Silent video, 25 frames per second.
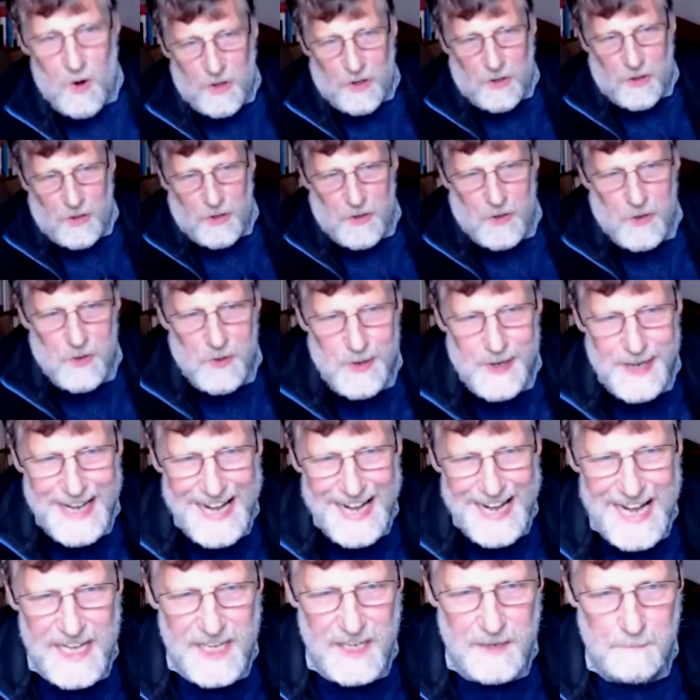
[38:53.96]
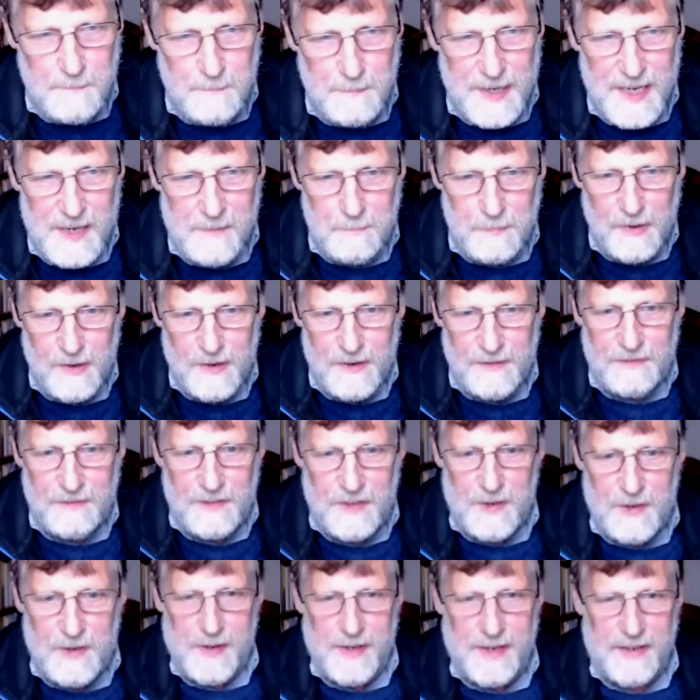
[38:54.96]
too late, people of
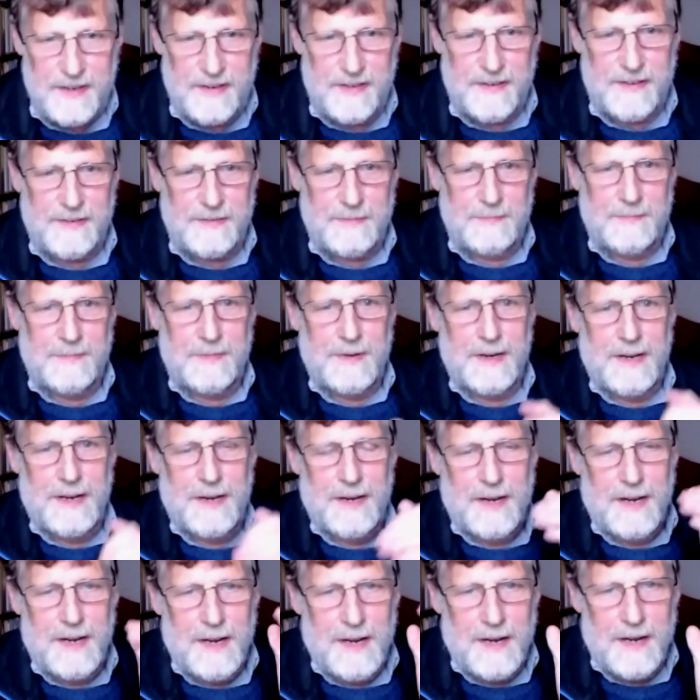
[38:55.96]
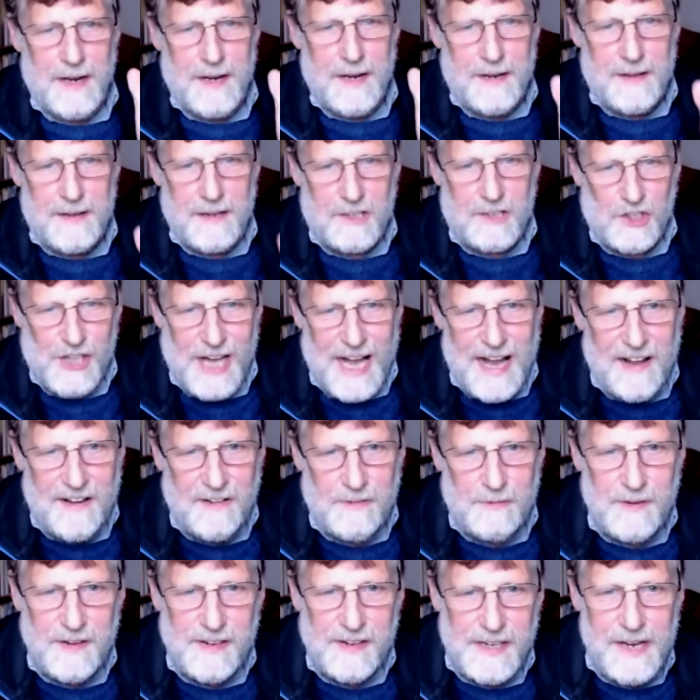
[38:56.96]
Lewis. The chance
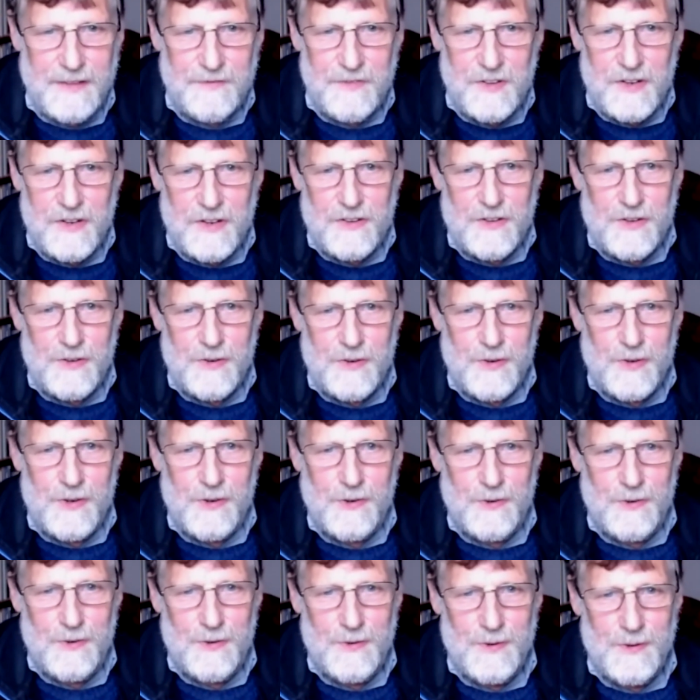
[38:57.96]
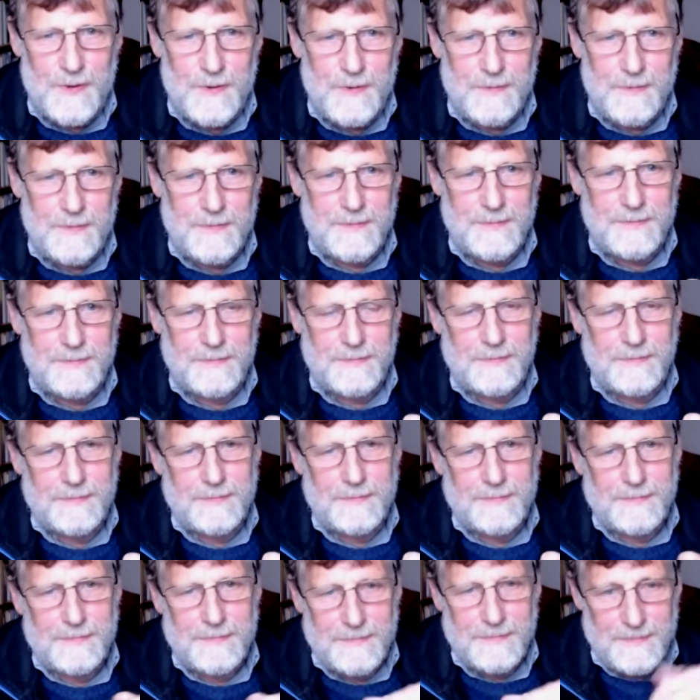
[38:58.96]
was given to you
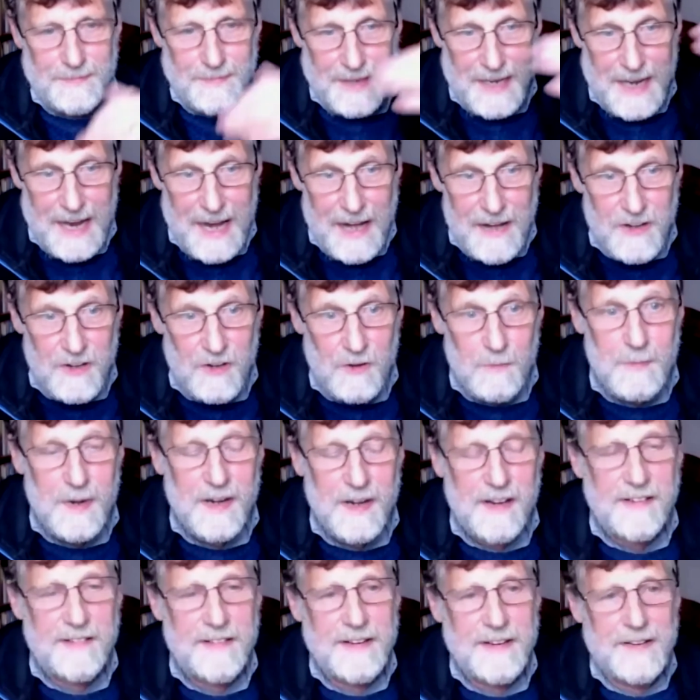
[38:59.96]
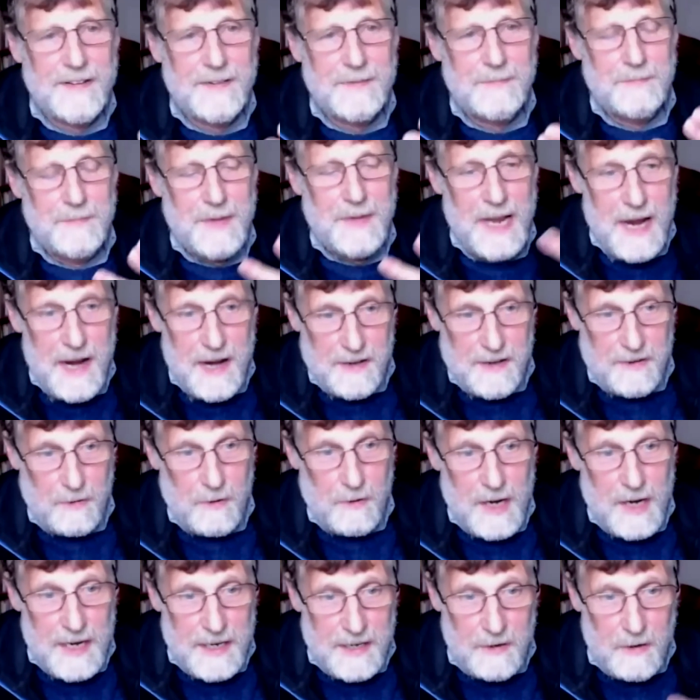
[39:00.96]
and you missed it.
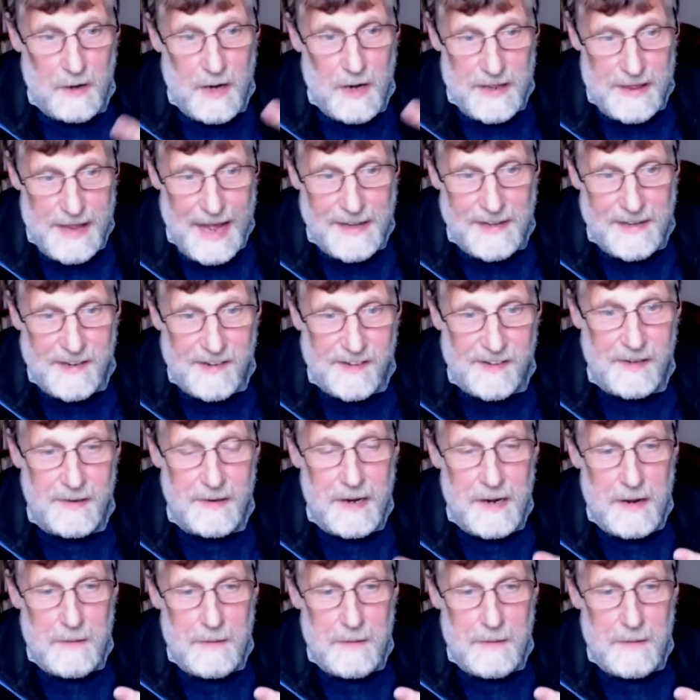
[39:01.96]
So that is the